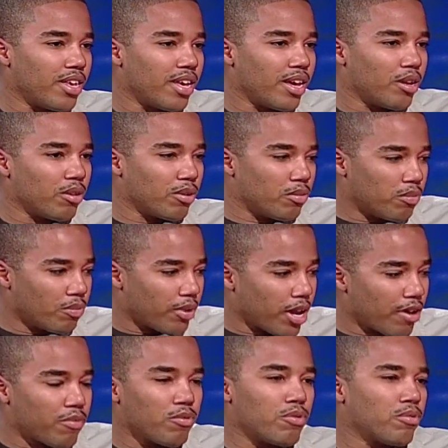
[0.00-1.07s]
and
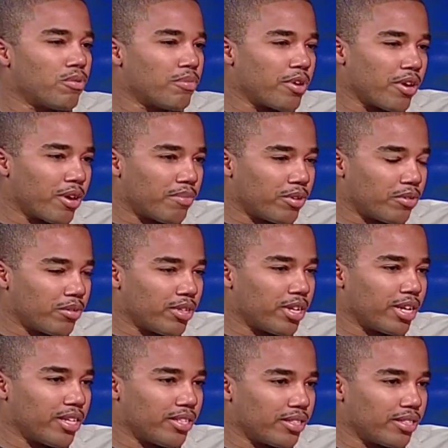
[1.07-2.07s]
everyone will be able to relate